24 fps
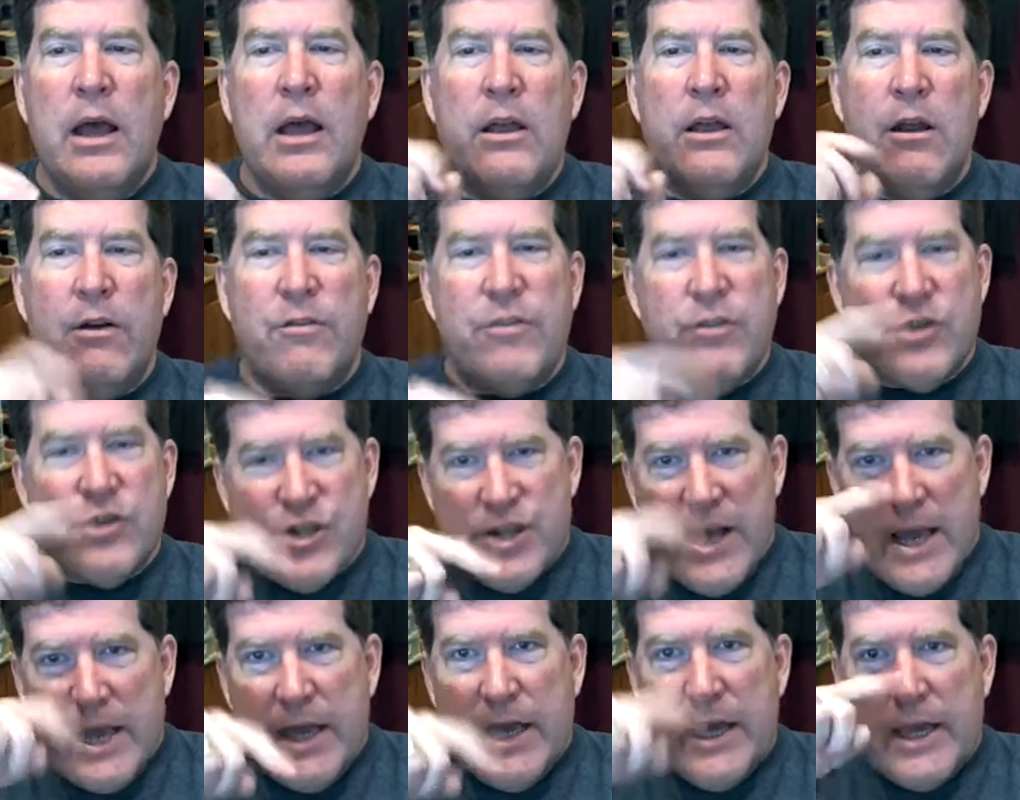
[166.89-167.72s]
you know, if you're
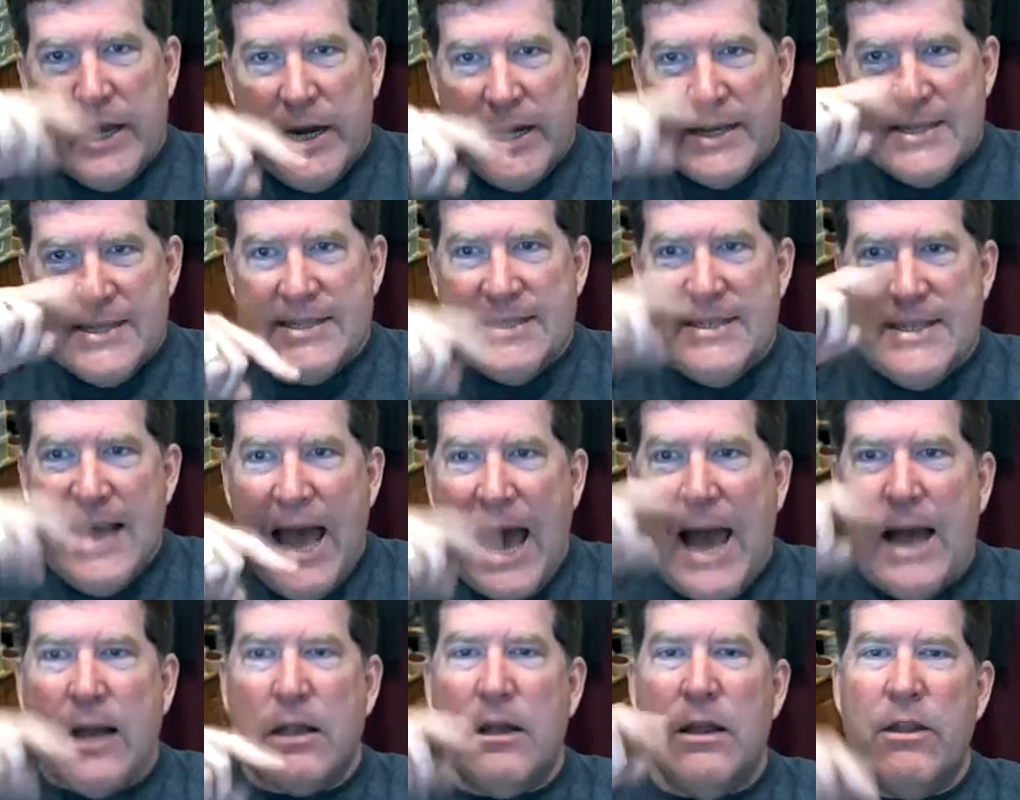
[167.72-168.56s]
shaking at
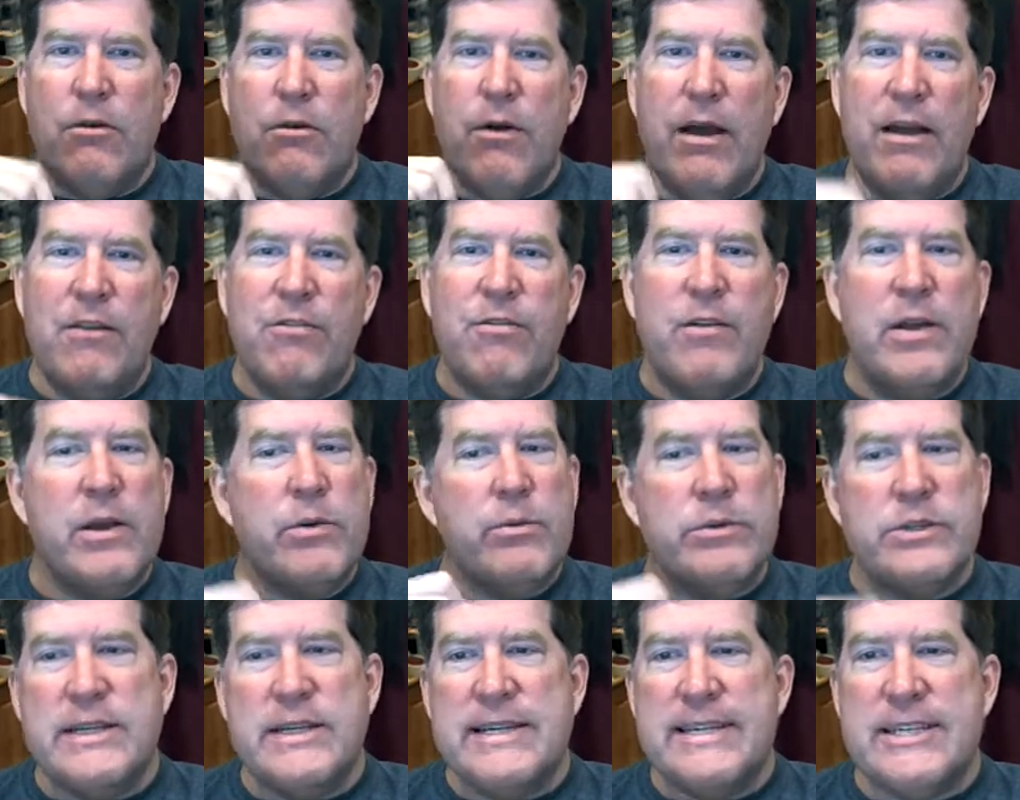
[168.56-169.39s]
exactly the right
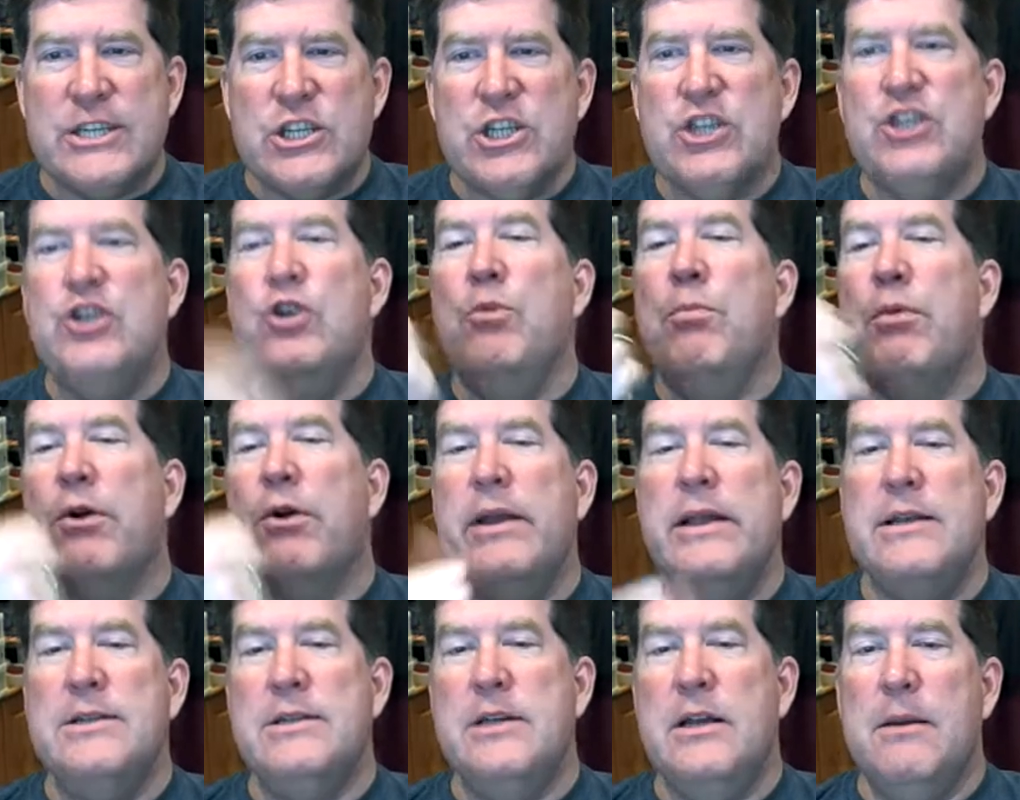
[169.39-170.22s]
frequency, it's super
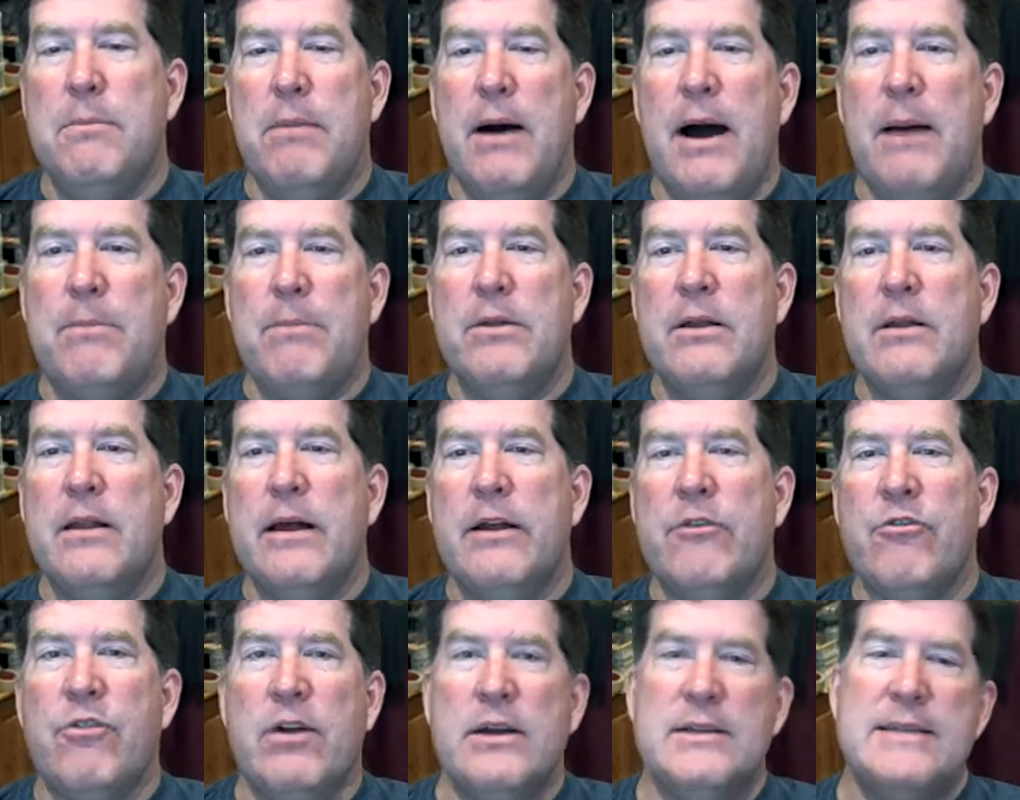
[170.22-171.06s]
easy to pop the
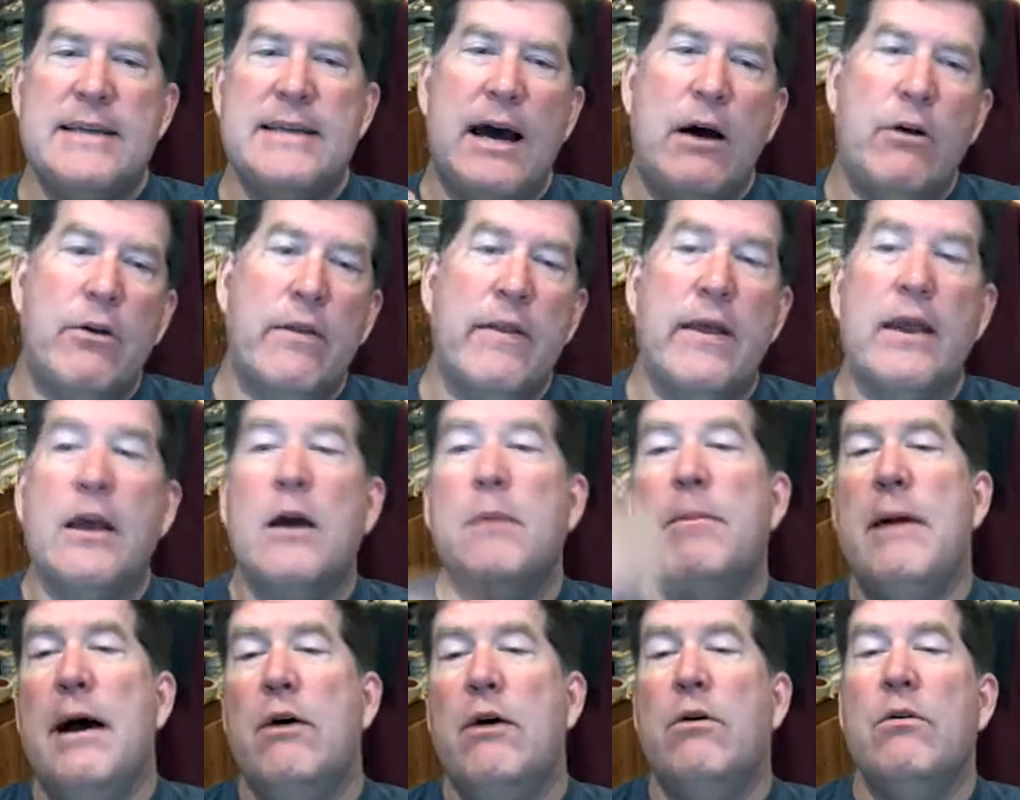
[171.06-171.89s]
electrons out, and they
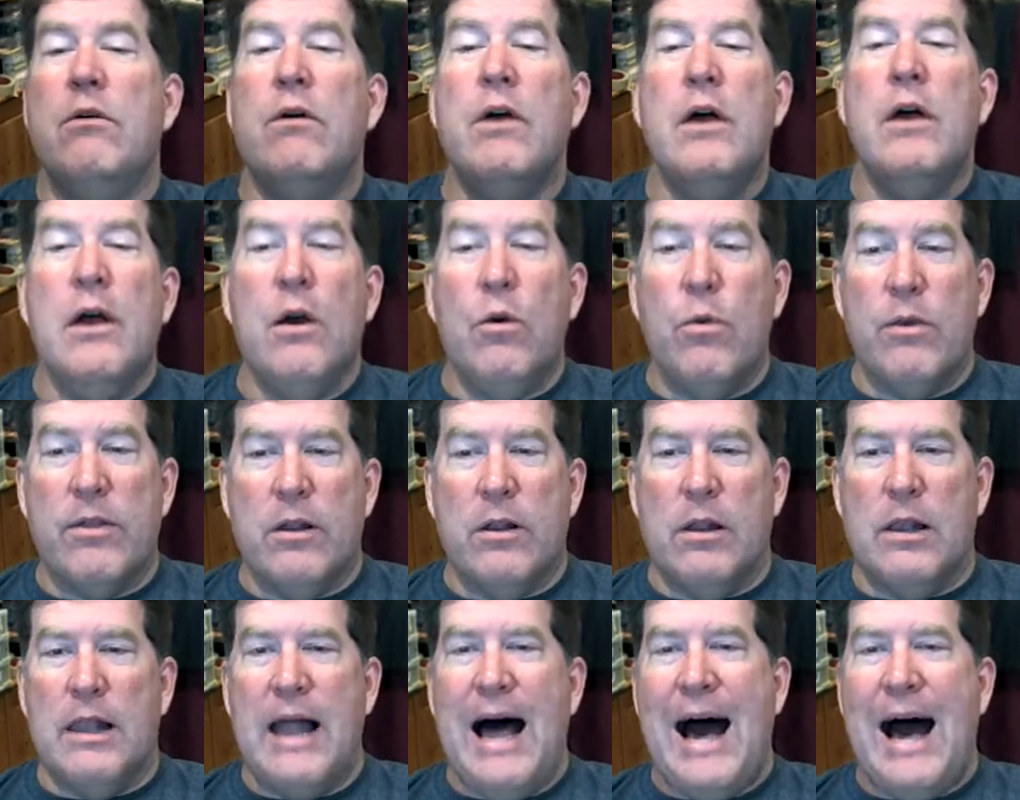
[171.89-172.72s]
come out with a
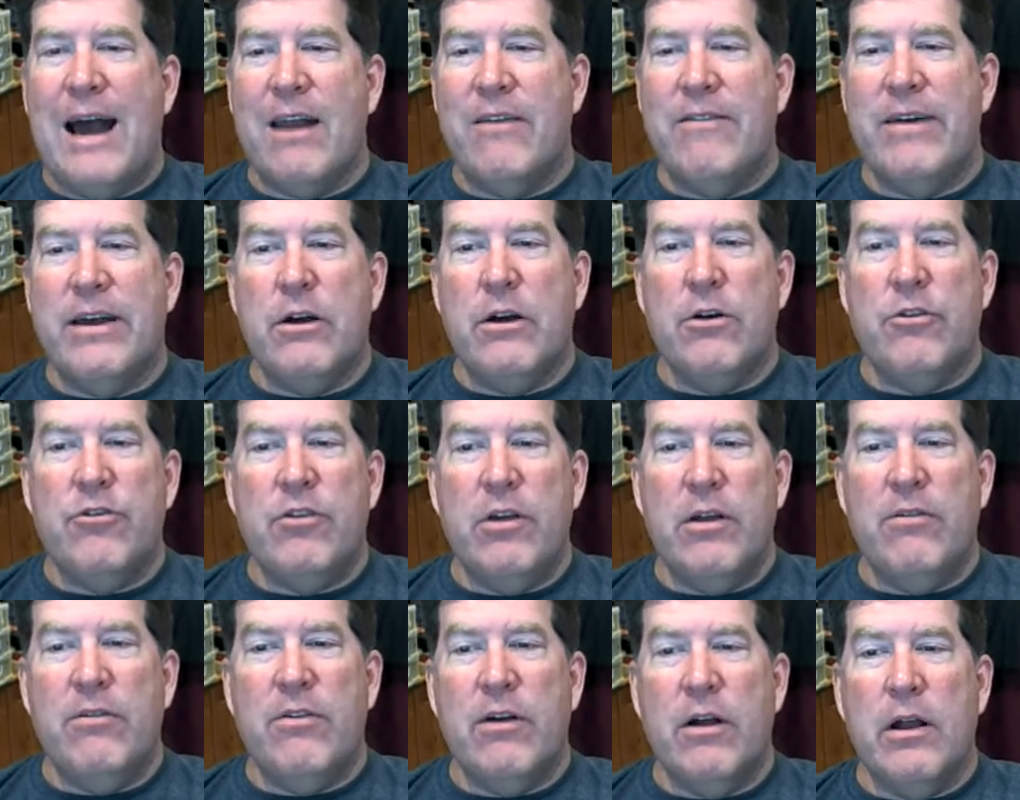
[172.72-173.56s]
lot of
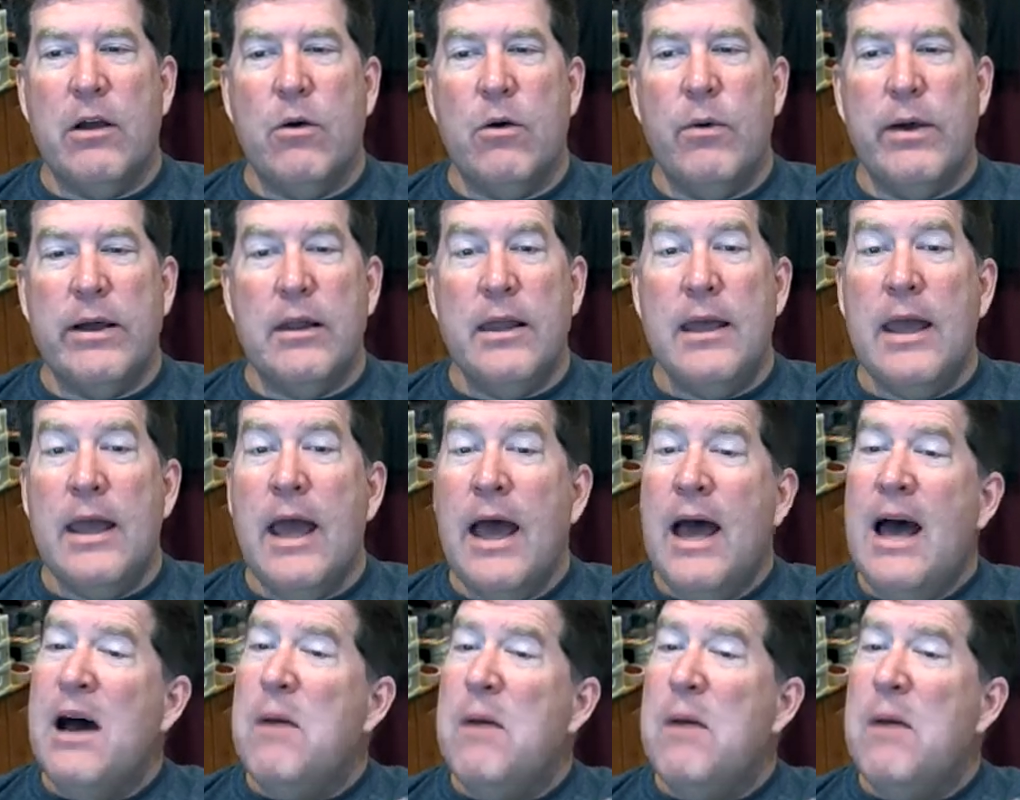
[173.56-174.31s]
energy very quickly.